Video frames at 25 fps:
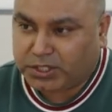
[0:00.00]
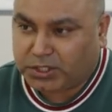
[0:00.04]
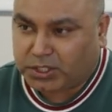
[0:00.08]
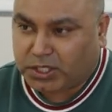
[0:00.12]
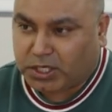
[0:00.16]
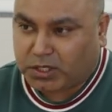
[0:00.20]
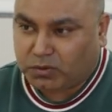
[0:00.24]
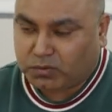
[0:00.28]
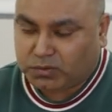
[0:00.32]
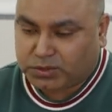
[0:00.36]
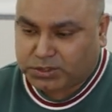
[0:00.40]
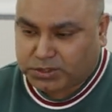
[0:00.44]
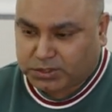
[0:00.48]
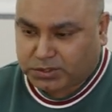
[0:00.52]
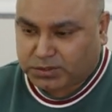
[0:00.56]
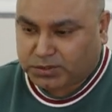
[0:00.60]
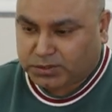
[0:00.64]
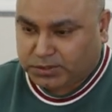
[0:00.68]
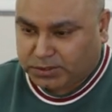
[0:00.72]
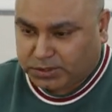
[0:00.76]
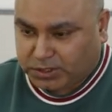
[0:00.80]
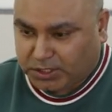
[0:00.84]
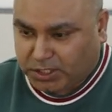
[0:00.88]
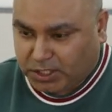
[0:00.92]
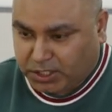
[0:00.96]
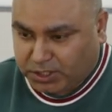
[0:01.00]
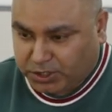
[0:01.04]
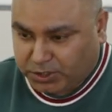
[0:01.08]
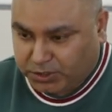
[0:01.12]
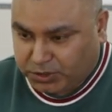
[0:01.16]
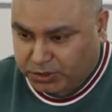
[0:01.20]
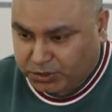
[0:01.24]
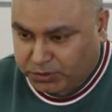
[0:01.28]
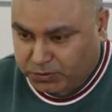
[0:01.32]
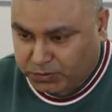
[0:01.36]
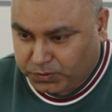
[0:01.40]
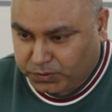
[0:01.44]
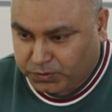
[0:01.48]
announced they are
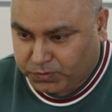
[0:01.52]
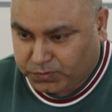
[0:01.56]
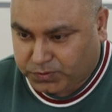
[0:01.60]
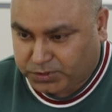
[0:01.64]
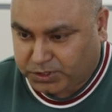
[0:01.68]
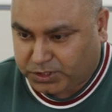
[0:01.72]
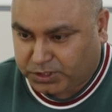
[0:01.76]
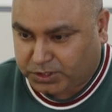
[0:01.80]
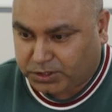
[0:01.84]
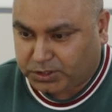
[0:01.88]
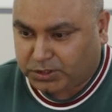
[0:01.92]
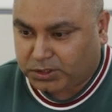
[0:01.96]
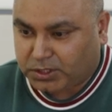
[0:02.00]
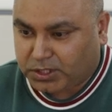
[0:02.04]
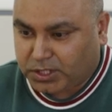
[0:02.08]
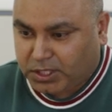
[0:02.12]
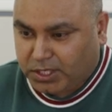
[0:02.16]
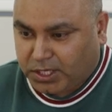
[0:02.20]
introducing